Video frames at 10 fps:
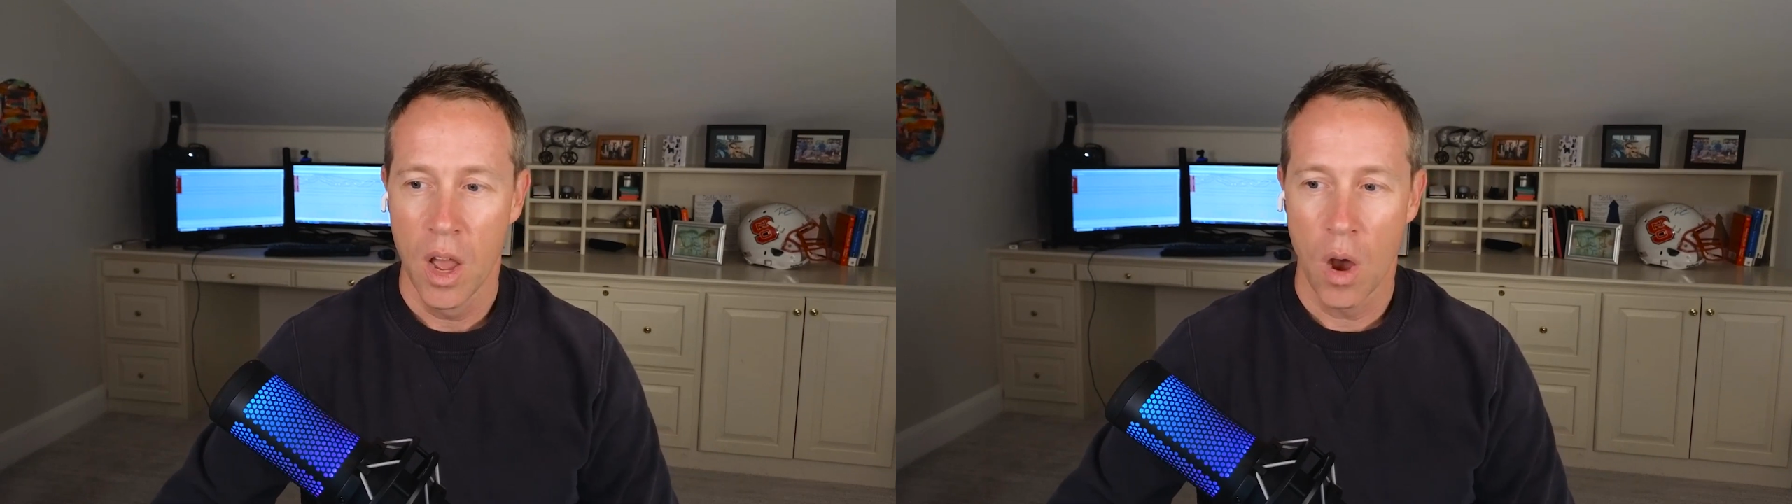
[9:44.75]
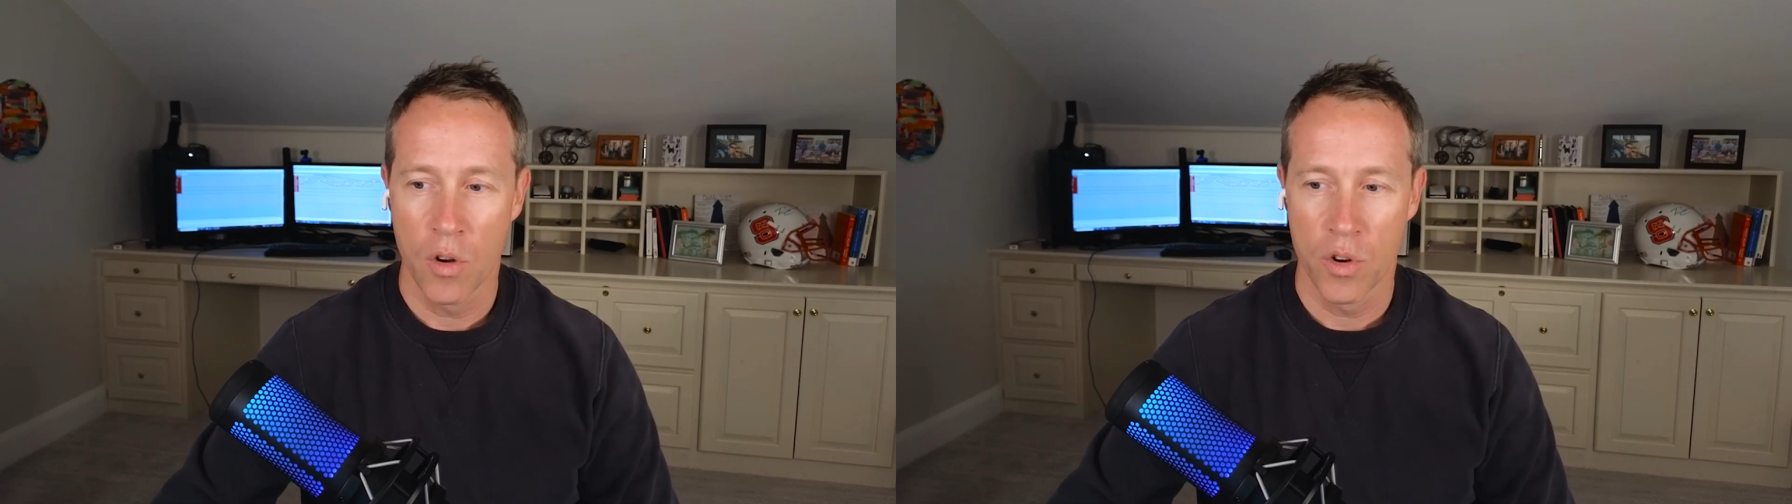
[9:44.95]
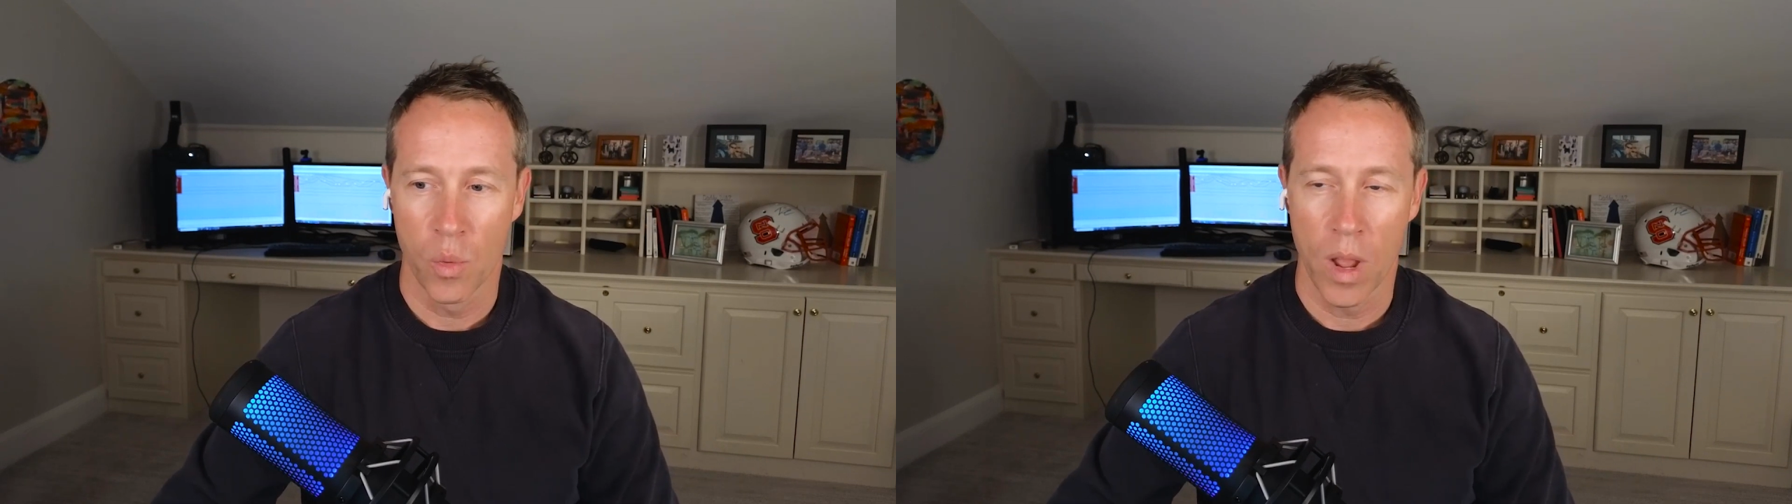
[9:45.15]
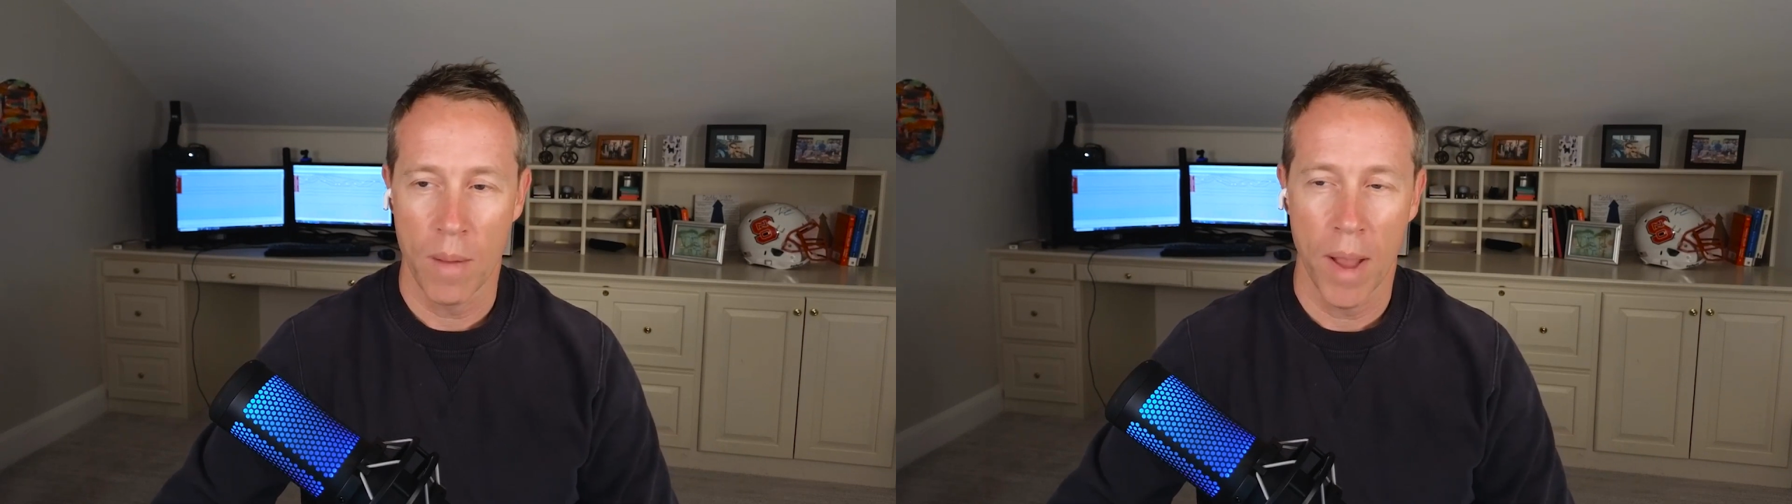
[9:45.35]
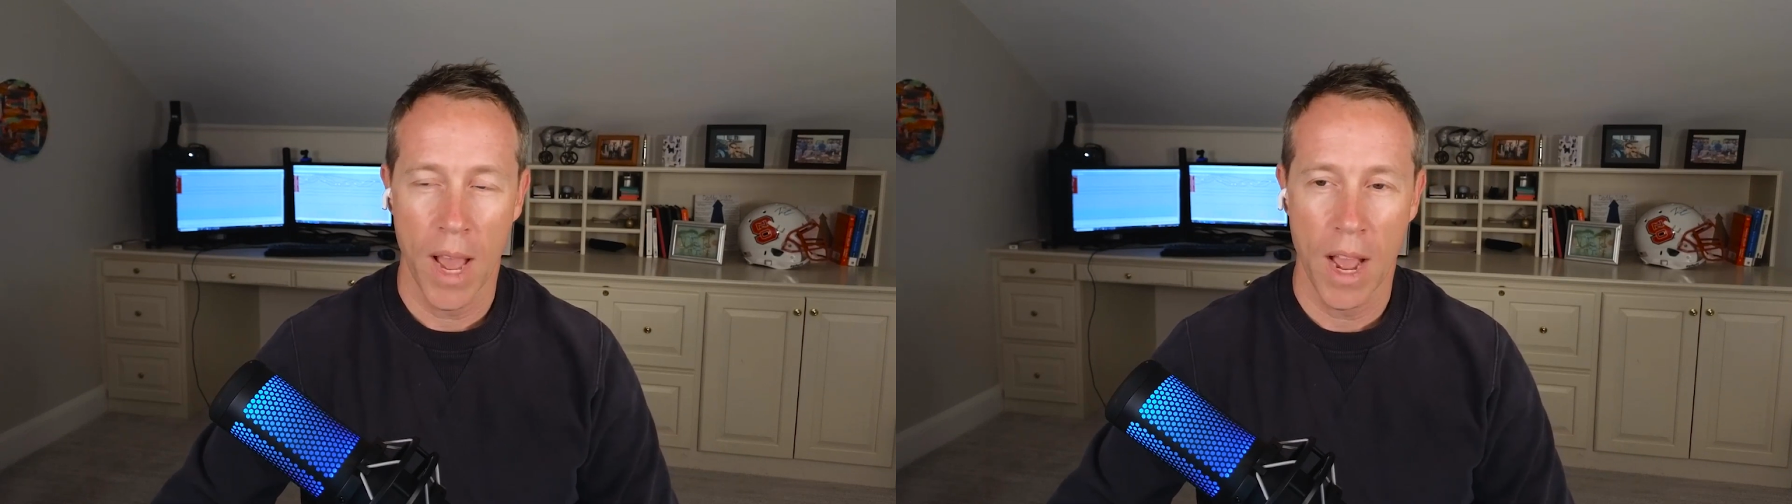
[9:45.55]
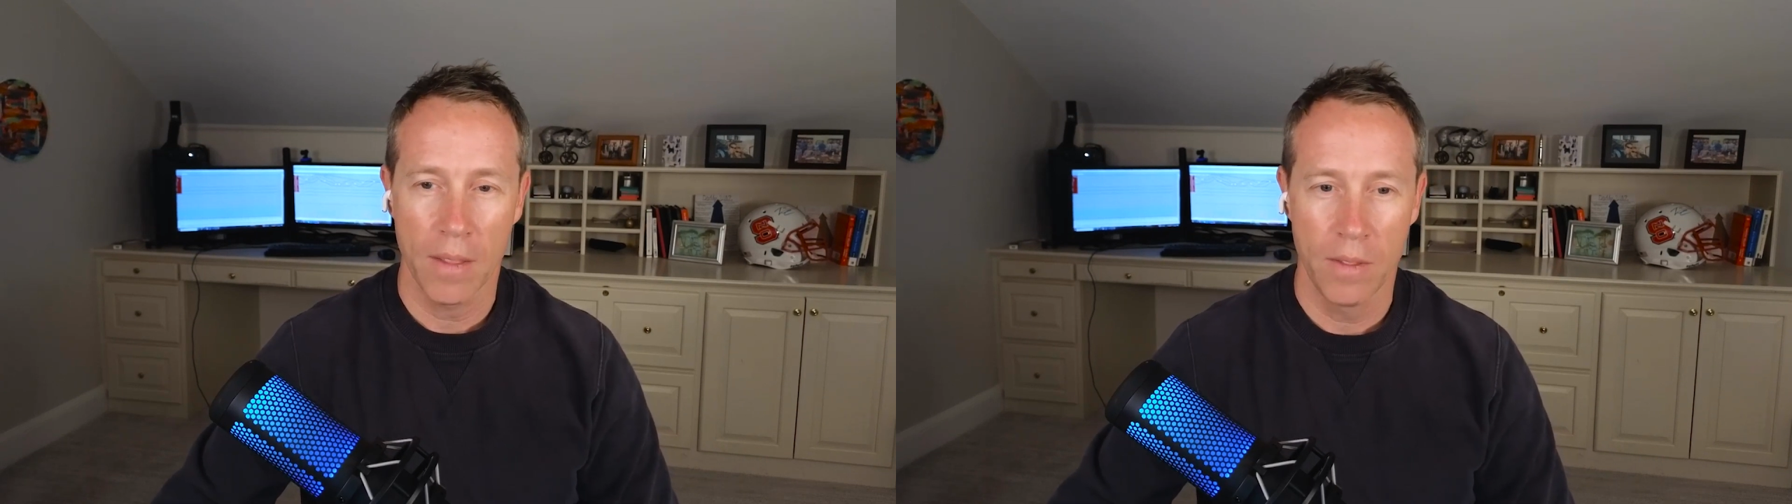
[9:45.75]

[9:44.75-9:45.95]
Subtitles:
On your way back,